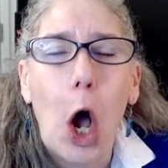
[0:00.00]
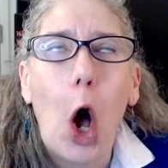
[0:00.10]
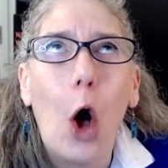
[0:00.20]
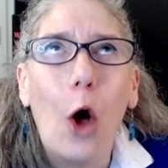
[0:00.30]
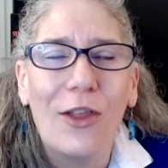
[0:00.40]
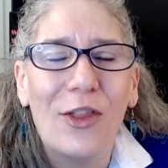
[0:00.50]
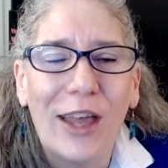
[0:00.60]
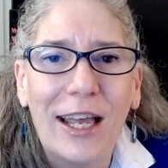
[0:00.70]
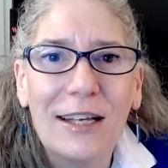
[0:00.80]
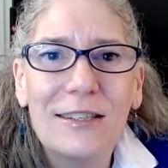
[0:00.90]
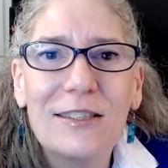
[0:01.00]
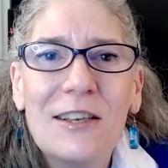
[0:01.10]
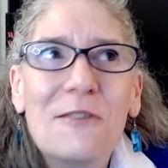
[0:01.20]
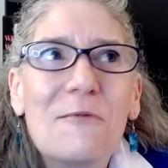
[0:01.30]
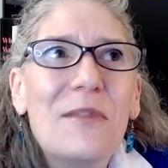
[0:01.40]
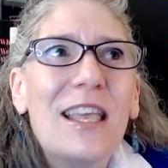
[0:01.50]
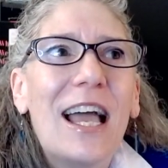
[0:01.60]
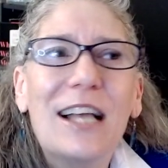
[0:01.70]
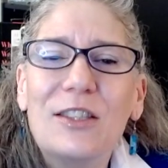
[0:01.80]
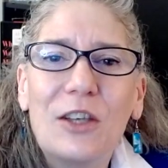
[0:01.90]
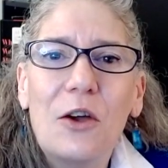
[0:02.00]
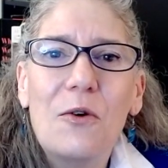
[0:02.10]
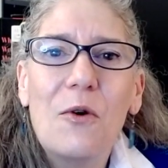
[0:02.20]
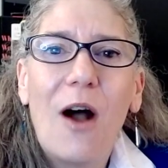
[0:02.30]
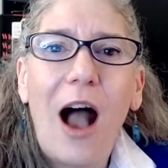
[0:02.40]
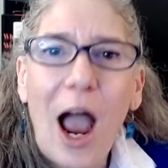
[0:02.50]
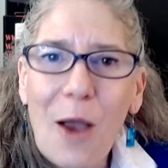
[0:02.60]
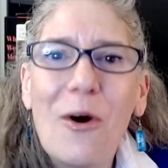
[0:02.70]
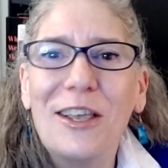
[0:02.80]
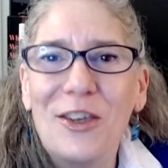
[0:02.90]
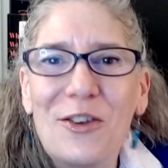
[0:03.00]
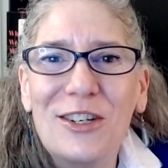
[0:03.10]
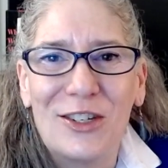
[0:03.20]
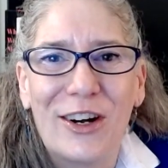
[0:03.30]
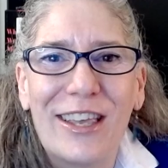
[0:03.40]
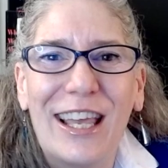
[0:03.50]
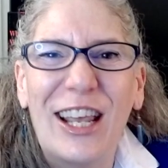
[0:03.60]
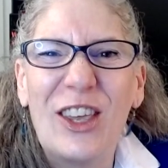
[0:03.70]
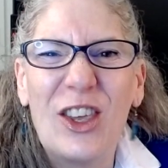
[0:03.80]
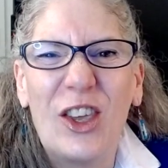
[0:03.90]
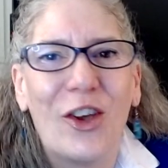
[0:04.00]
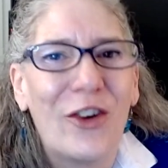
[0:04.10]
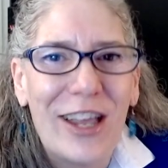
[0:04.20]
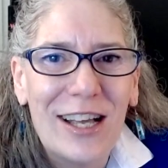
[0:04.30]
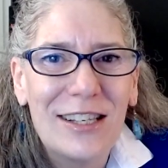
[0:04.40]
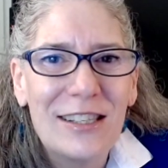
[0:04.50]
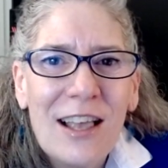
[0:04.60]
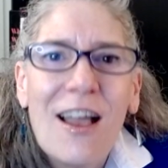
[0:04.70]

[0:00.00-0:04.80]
All the things. And so I want you to start getting curious.